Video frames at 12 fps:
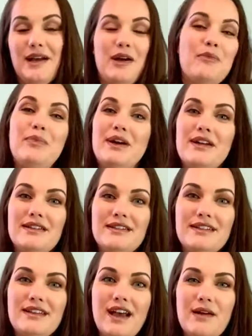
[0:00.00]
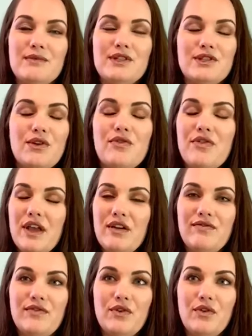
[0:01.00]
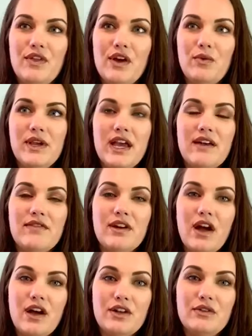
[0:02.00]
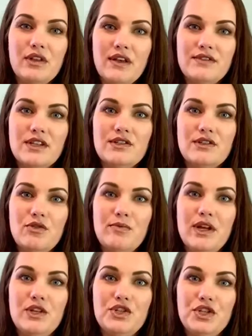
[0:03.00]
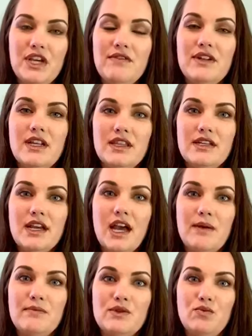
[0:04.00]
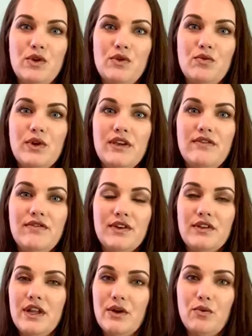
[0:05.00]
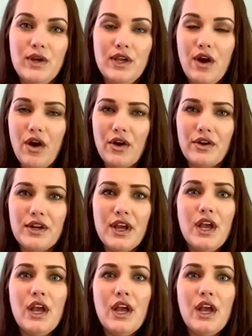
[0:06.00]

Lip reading: But I'm so thankful that we have a God who loves us so much, even in the times when we feel like we aren't